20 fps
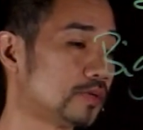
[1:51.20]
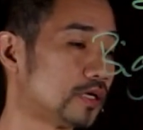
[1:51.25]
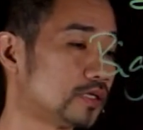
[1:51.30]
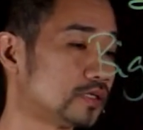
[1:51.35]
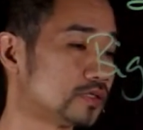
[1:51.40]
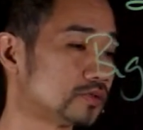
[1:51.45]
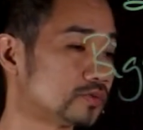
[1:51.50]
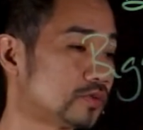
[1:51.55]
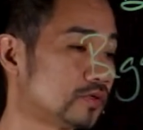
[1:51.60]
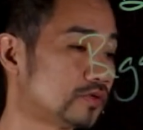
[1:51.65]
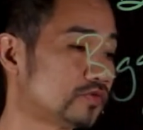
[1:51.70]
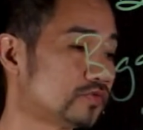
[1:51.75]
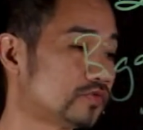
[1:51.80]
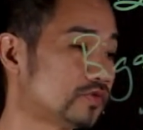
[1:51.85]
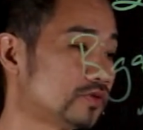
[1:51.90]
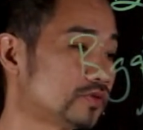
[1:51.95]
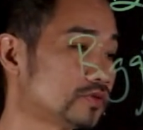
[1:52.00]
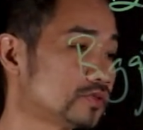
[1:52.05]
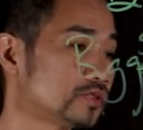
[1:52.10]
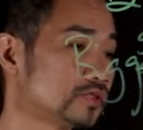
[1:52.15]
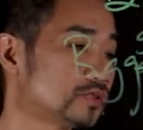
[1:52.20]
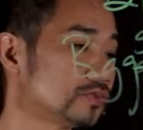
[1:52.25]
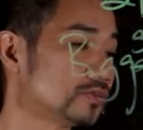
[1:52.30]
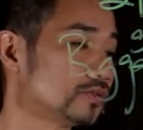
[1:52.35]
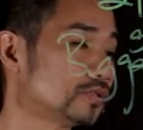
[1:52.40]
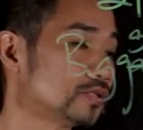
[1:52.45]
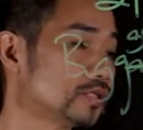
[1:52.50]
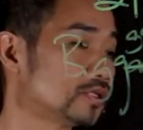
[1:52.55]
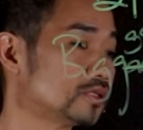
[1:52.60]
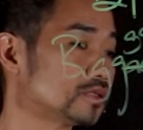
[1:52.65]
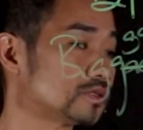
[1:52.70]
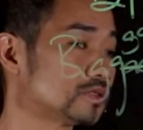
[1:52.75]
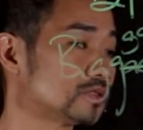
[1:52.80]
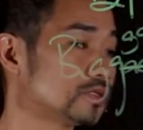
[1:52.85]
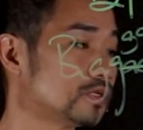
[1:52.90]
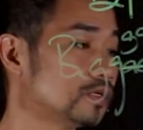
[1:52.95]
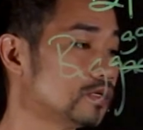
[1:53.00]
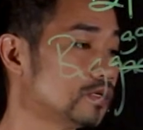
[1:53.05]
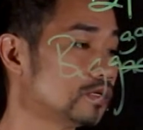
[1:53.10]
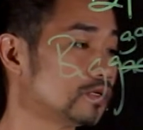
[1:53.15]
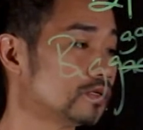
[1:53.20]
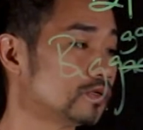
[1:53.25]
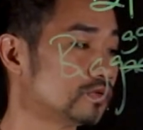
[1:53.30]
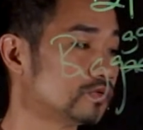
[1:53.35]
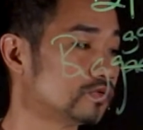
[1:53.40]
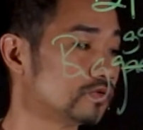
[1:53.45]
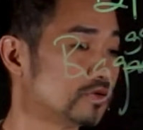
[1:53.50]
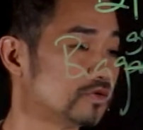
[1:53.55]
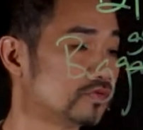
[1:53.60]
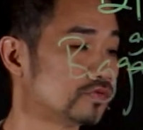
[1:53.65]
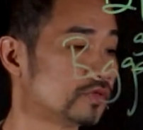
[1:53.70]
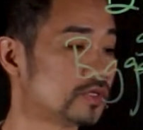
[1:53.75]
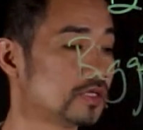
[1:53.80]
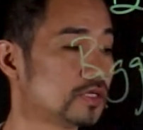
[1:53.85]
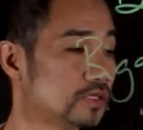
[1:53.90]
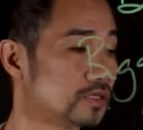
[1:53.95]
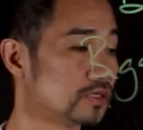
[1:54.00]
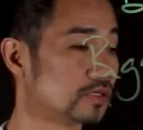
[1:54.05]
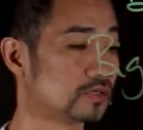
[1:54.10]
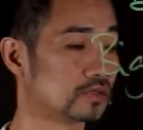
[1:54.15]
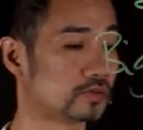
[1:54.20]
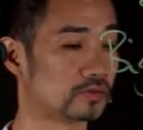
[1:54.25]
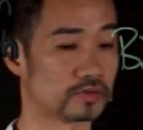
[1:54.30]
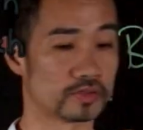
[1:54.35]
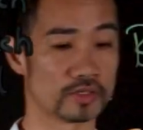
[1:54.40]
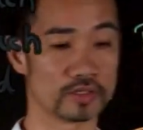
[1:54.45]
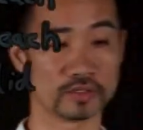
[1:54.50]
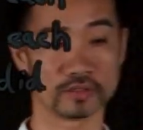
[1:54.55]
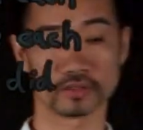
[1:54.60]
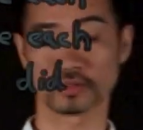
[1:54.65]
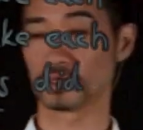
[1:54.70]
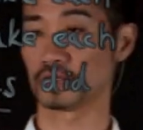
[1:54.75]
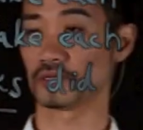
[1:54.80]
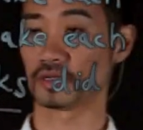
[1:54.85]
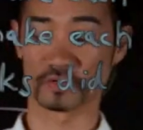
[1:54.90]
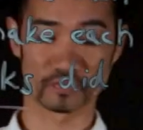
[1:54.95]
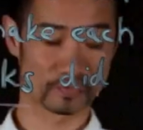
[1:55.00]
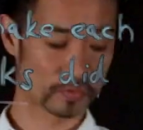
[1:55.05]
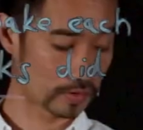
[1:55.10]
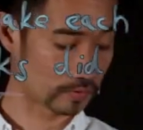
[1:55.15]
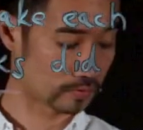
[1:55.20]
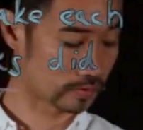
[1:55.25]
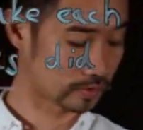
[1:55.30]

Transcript: minus 140 is 50. Okay, then I find